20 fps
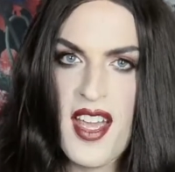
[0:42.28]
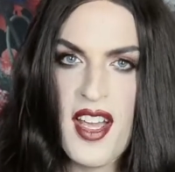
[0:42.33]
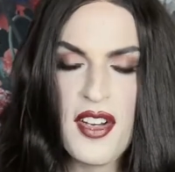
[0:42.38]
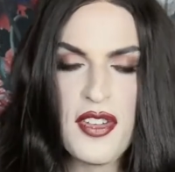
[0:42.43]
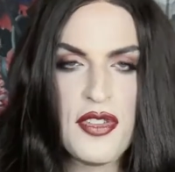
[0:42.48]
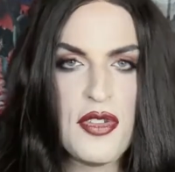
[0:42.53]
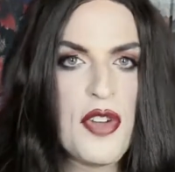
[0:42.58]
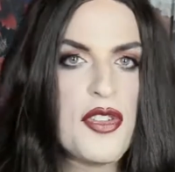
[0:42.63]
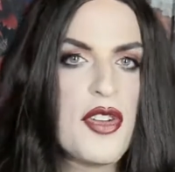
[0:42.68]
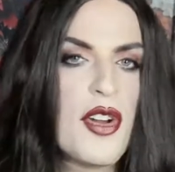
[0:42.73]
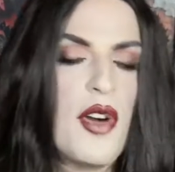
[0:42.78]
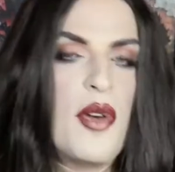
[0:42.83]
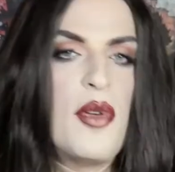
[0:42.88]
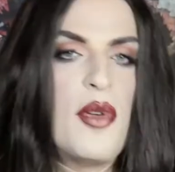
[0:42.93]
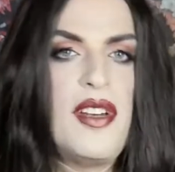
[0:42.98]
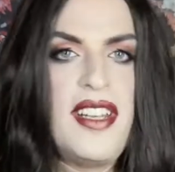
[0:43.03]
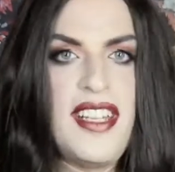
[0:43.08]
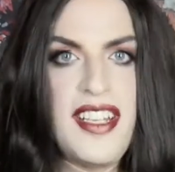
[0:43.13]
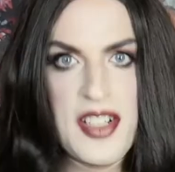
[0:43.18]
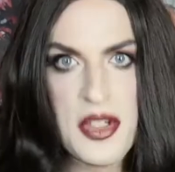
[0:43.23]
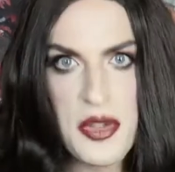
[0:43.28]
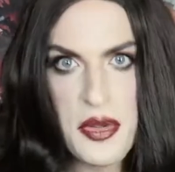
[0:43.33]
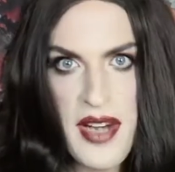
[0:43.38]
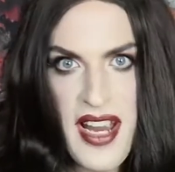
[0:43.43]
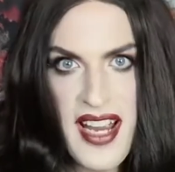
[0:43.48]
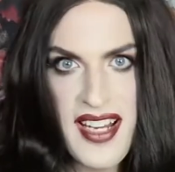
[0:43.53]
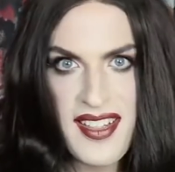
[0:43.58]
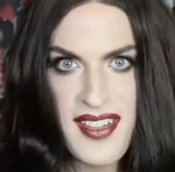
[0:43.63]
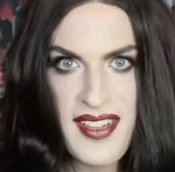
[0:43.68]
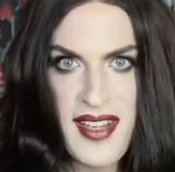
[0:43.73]
Not only it
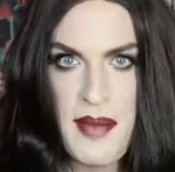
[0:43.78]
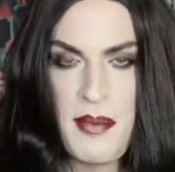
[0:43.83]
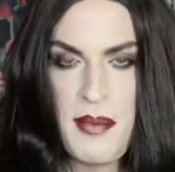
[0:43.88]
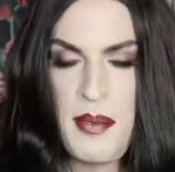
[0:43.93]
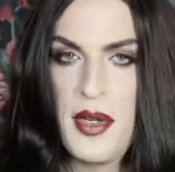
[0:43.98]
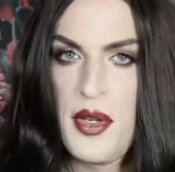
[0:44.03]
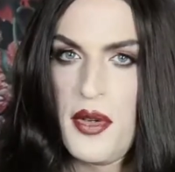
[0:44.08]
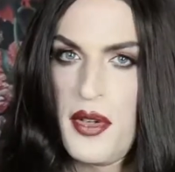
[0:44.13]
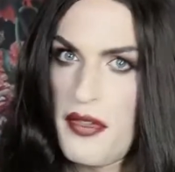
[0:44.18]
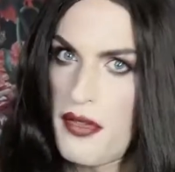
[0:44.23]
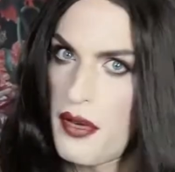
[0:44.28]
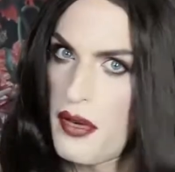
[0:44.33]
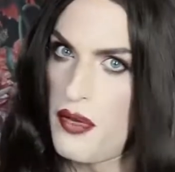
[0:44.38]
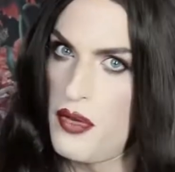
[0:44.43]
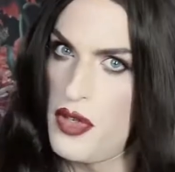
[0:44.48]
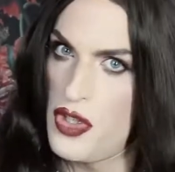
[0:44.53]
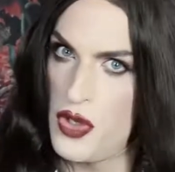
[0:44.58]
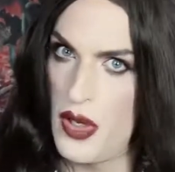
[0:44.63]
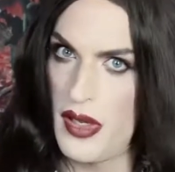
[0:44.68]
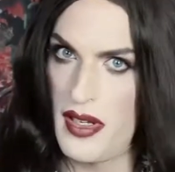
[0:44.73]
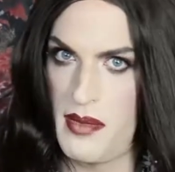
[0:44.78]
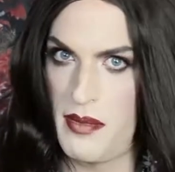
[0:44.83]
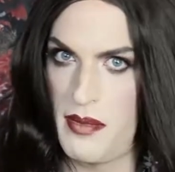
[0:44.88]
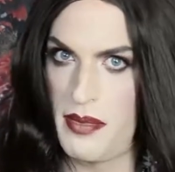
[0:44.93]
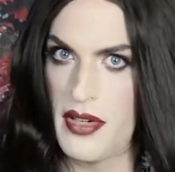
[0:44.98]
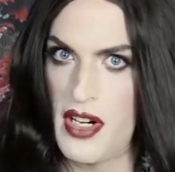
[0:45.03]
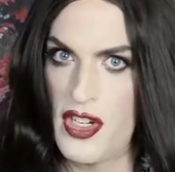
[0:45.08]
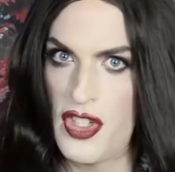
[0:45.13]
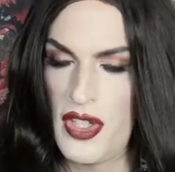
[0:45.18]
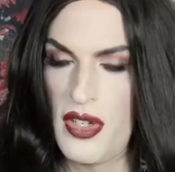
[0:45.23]
creates a beautiful visual
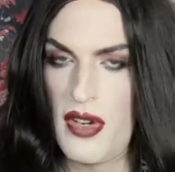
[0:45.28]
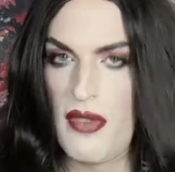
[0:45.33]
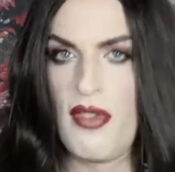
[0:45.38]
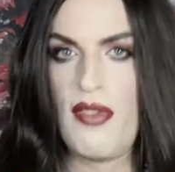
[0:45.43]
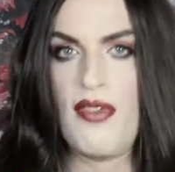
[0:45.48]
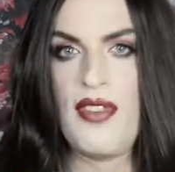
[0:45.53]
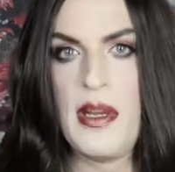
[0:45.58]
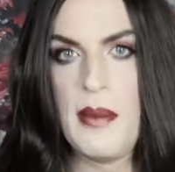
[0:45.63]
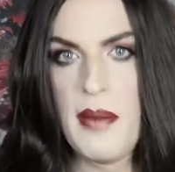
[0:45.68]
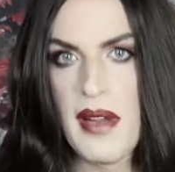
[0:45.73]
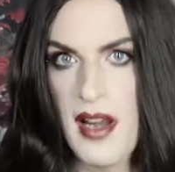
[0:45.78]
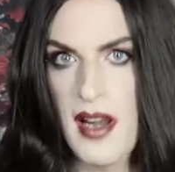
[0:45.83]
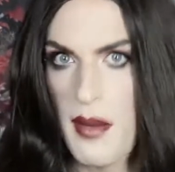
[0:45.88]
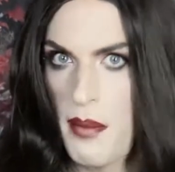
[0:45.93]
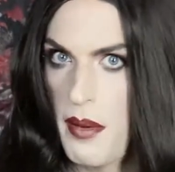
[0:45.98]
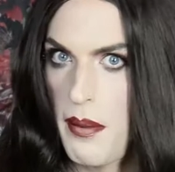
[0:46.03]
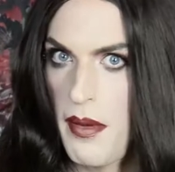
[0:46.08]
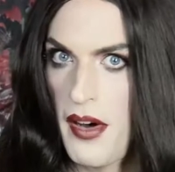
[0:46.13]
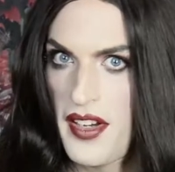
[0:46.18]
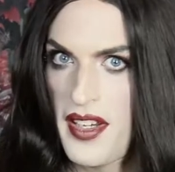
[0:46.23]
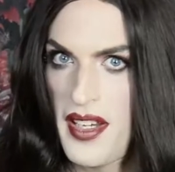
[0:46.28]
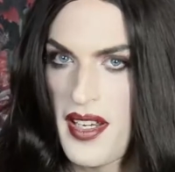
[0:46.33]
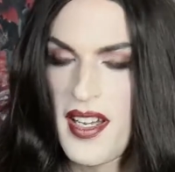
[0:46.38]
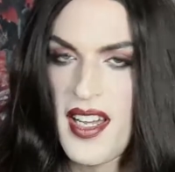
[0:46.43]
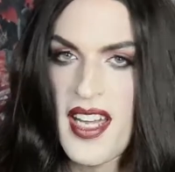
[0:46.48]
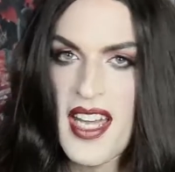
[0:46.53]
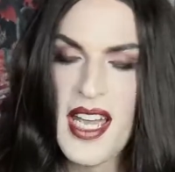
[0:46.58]
impression of a female upper body,